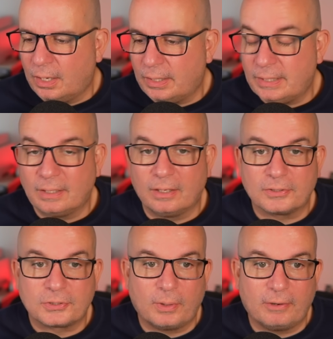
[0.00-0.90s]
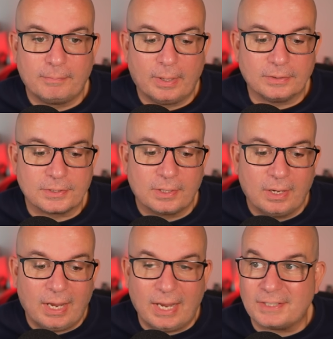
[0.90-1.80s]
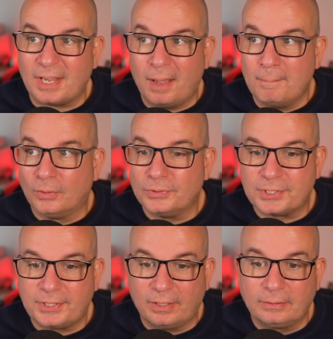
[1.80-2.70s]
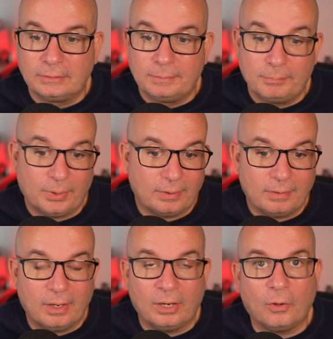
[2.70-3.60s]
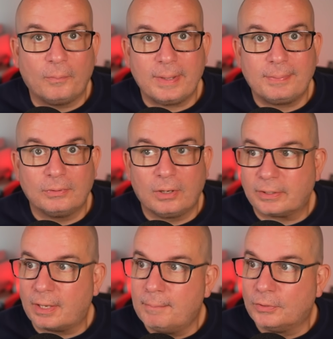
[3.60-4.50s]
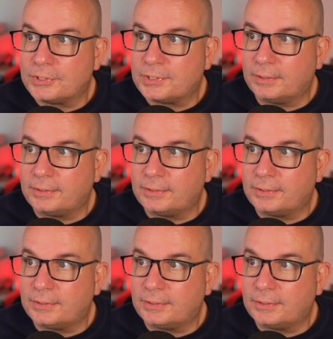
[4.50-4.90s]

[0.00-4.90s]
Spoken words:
in the last 12 months. It's a monster, but a lot of people like a monster,